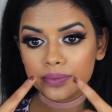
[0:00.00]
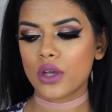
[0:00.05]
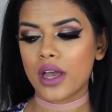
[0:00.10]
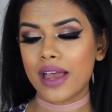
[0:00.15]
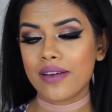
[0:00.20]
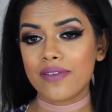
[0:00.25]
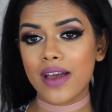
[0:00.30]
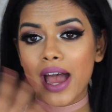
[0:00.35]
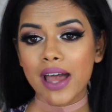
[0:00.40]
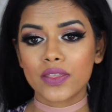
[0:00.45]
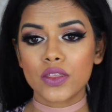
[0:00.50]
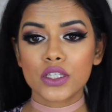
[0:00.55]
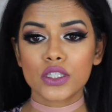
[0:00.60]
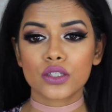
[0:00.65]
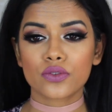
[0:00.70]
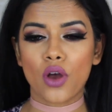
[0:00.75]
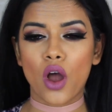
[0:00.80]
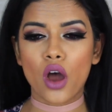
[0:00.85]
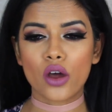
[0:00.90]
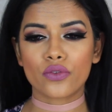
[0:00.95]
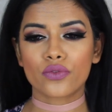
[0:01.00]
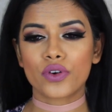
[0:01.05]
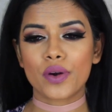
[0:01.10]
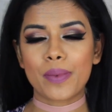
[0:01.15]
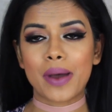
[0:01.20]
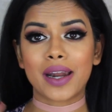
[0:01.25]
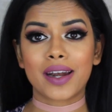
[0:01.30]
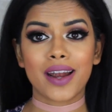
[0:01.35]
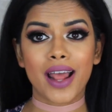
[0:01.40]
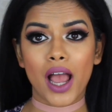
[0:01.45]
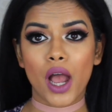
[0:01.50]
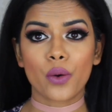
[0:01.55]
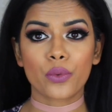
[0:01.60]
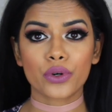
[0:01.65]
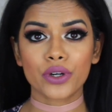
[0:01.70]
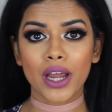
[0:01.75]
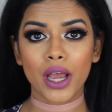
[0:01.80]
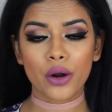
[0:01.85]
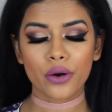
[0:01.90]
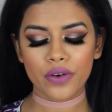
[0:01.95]
So I have had this on for about an
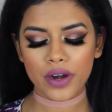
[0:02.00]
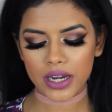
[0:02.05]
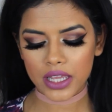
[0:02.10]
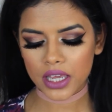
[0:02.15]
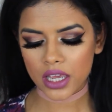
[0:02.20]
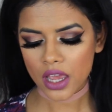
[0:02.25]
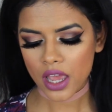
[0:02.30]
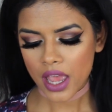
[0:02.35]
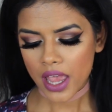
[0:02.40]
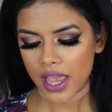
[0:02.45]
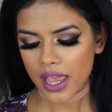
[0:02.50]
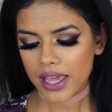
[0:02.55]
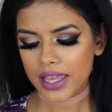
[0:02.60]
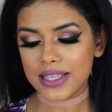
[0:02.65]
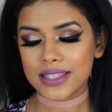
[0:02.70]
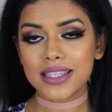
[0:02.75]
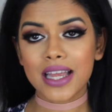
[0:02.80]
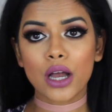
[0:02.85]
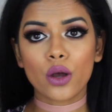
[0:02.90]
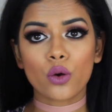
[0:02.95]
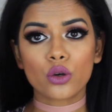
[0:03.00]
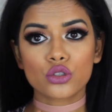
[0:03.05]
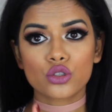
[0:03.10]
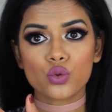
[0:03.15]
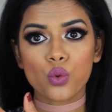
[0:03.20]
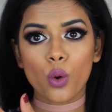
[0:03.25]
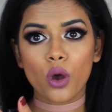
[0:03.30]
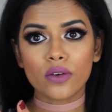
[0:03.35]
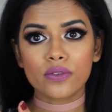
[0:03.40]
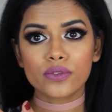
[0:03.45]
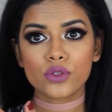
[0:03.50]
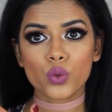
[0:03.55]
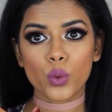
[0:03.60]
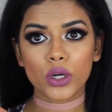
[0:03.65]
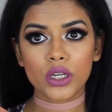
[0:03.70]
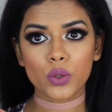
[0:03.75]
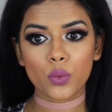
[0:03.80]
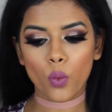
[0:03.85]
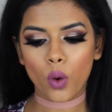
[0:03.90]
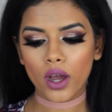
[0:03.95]
hour now already. It is now
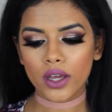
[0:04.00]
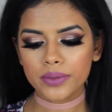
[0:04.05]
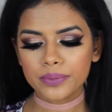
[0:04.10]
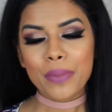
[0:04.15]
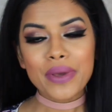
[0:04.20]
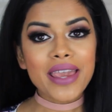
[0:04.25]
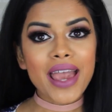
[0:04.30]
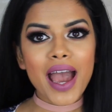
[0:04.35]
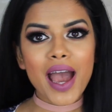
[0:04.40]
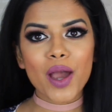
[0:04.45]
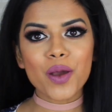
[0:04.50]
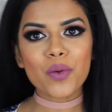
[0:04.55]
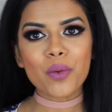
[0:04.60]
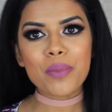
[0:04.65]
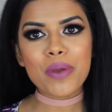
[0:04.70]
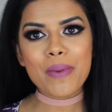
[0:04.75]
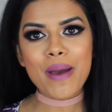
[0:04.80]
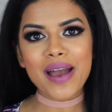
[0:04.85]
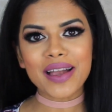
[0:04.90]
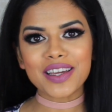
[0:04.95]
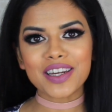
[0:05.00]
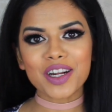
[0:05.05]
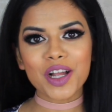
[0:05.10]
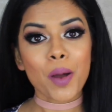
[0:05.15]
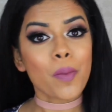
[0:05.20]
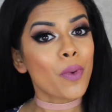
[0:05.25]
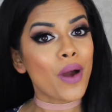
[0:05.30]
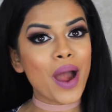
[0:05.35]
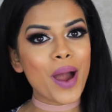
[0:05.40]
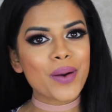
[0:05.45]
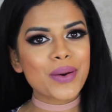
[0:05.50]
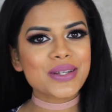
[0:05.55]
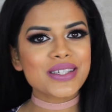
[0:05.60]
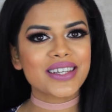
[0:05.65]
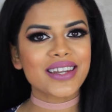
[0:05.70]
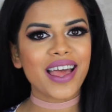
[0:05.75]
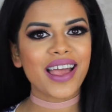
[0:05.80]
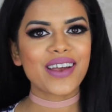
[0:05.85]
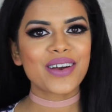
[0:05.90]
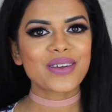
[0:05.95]
12:21. But yeah, I will be back in a couple hours
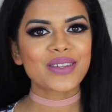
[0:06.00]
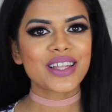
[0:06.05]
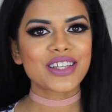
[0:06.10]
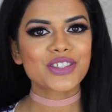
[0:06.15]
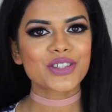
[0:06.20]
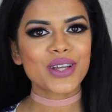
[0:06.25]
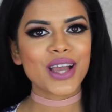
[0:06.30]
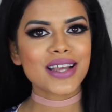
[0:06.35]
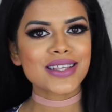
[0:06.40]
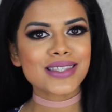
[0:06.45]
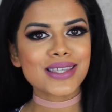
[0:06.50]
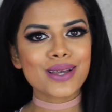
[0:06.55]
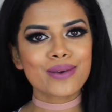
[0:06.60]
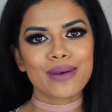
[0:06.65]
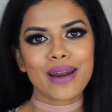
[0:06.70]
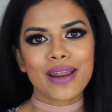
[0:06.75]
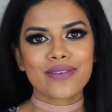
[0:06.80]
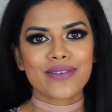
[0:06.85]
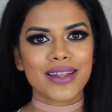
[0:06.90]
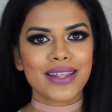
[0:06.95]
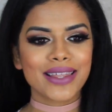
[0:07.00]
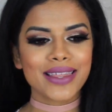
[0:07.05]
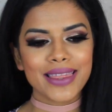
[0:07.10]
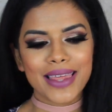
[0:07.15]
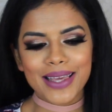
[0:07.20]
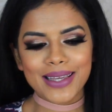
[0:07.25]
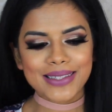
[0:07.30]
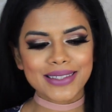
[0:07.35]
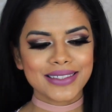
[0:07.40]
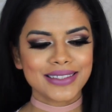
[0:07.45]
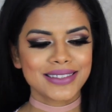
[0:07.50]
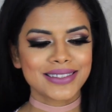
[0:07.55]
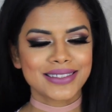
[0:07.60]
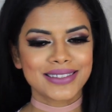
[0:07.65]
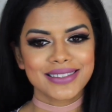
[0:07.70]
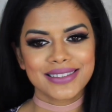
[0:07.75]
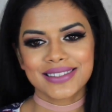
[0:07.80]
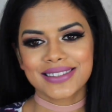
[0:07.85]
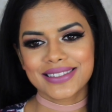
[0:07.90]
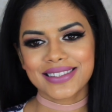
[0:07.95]
and I'll let you guys know what I finally think.
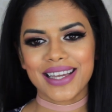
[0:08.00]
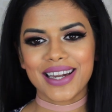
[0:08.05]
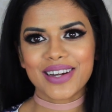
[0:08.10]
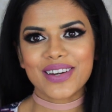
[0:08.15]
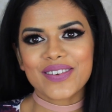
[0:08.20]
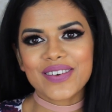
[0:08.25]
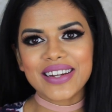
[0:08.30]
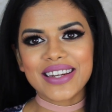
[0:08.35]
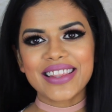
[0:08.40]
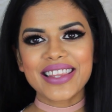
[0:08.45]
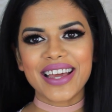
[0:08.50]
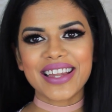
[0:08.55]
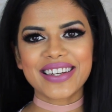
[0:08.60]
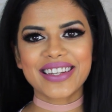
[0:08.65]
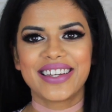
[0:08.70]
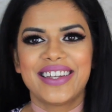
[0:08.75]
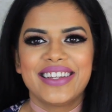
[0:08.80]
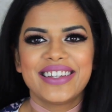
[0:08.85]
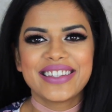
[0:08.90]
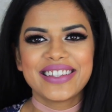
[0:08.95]
I don't know why I did that.